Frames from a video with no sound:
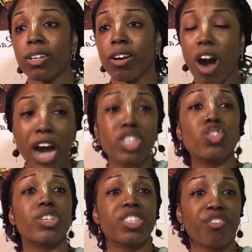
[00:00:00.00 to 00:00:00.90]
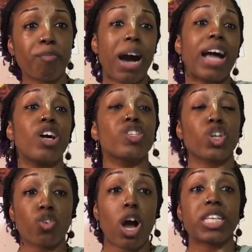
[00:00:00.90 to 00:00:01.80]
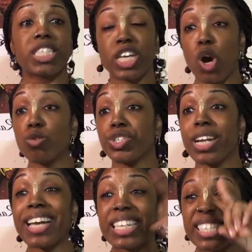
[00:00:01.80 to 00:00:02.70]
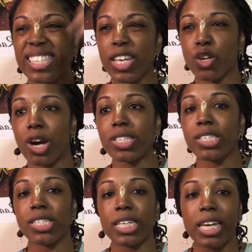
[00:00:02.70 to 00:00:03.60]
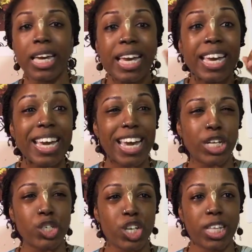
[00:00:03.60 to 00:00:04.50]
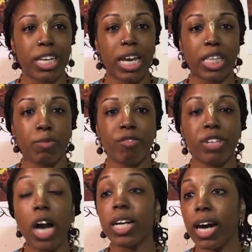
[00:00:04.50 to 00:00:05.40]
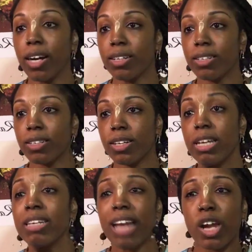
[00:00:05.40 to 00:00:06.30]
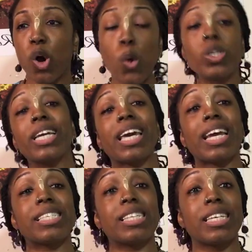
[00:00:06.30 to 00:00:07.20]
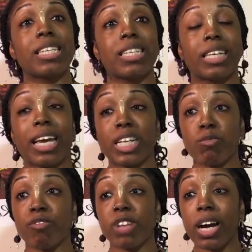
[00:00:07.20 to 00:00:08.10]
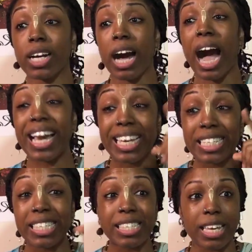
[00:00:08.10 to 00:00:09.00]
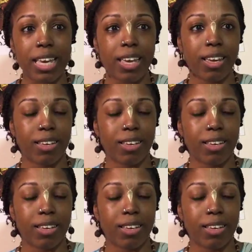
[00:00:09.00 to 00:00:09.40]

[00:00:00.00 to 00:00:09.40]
Hundreds of miles across the ocean, I can see across the sea into the kingdom of Lanka. Not only can I see into the kingdom of Lanka, I can see